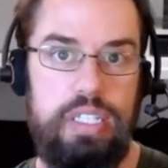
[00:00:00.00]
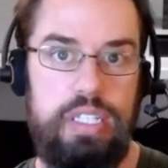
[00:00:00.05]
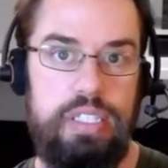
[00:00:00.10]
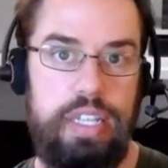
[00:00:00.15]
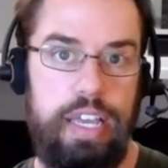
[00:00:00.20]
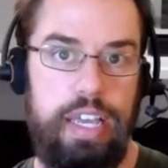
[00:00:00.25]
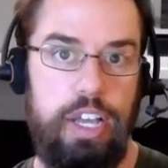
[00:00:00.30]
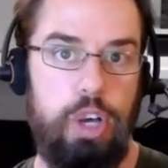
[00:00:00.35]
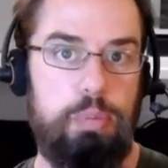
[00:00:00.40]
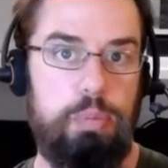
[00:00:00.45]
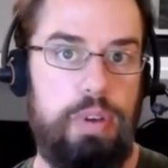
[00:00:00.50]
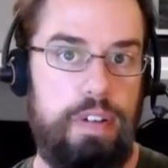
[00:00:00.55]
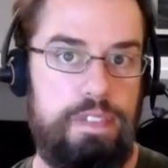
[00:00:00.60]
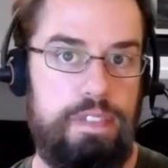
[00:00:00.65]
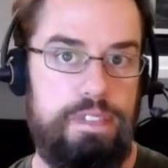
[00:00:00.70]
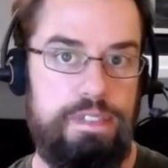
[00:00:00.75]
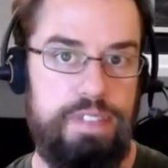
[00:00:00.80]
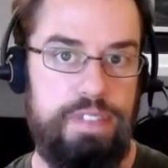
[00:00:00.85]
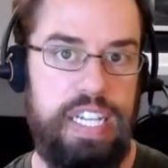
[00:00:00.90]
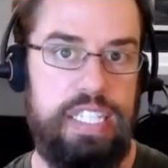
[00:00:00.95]
to help
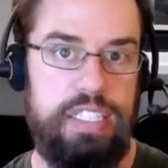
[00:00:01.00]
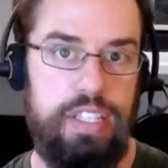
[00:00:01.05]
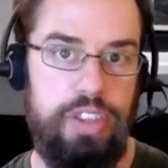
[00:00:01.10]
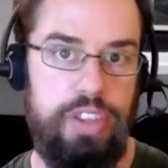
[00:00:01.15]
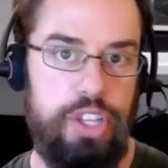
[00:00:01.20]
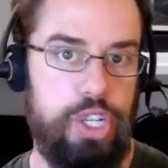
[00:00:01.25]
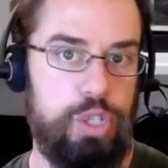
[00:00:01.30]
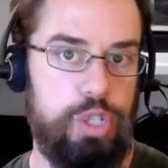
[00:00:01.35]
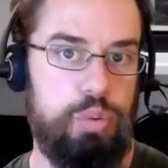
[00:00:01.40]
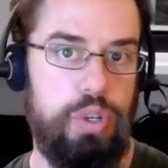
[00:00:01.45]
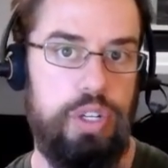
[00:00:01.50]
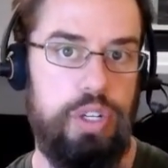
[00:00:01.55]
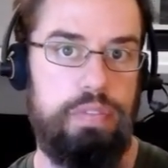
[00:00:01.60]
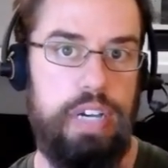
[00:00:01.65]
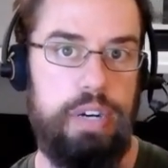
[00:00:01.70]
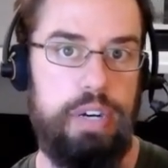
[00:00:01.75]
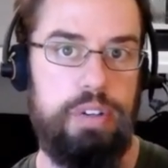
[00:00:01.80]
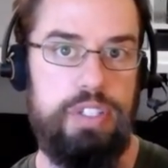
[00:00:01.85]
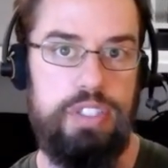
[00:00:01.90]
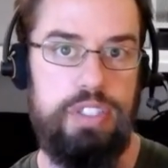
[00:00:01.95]
fight the
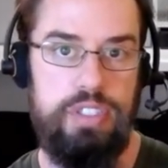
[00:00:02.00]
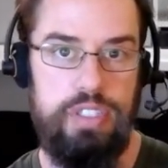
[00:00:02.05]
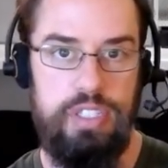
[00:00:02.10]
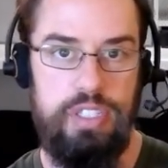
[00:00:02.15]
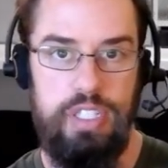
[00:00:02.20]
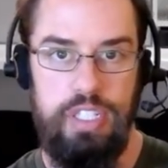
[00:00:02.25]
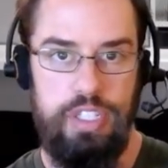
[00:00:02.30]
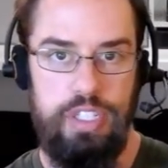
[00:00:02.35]
coronavirus,